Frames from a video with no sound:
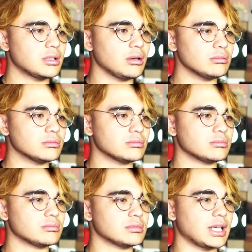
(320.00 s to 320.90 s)
Oh,
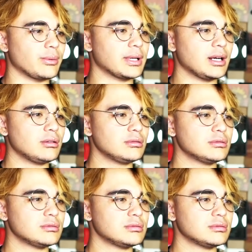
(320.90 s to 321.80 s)
here we go.
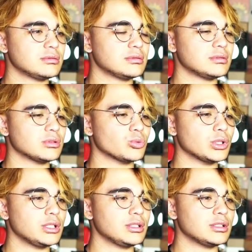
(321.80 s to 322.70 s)

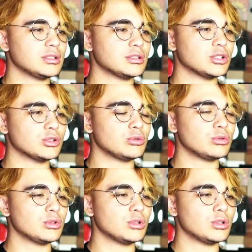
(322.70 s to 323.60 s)
3, 2,
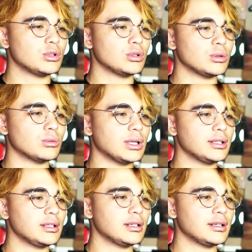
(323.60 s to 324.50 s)

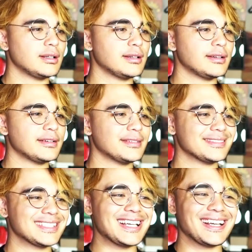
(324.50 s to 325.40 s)

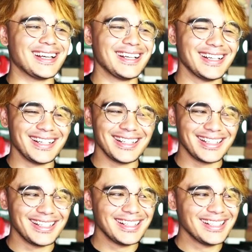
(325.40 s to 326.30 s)

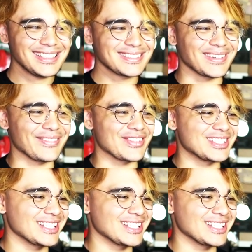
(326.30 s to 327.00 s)
1. Let's wait for